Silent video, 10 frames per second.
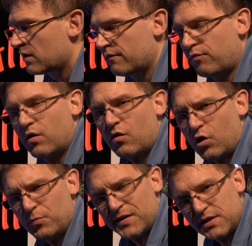for
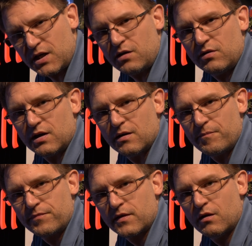over an hour
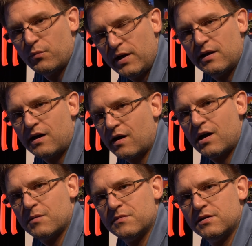will
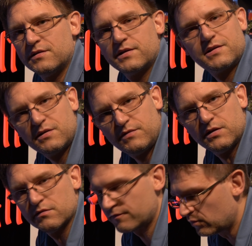harm the
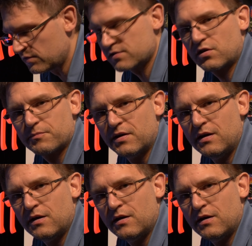TV, full stop.